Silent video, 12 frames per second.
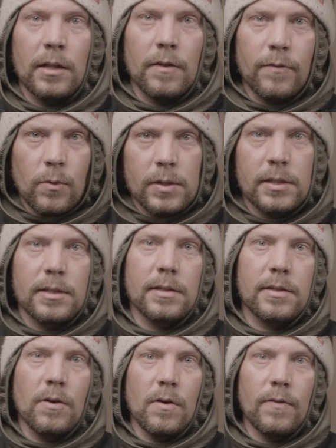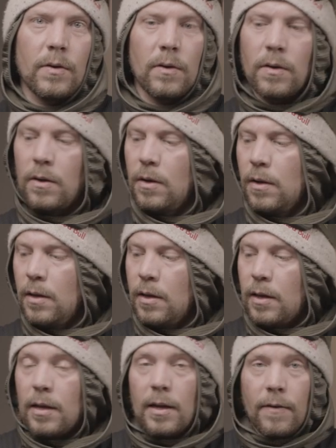the forces over
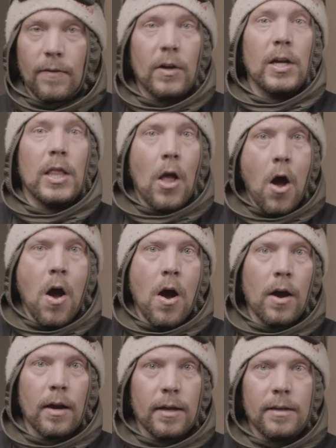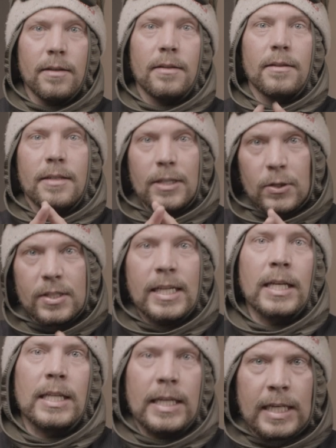a very long,
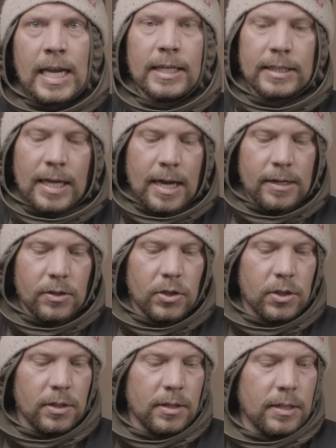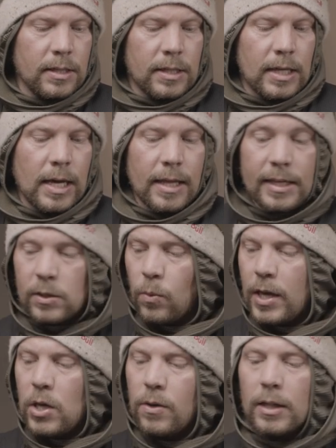singly connected edge. This
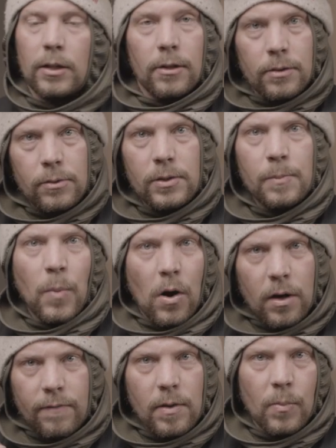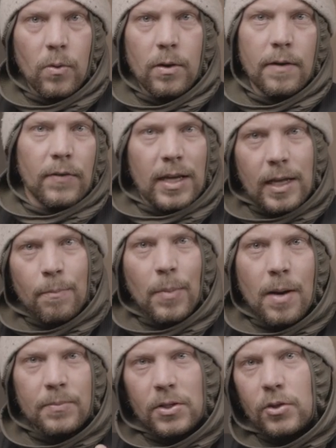way you can lose part of the board if you hit
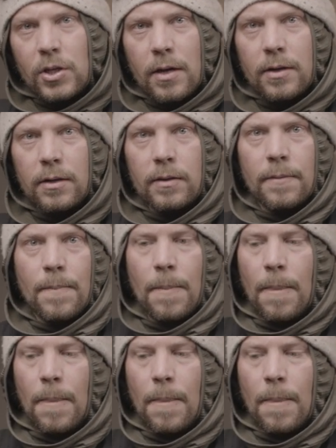bumps or chunder.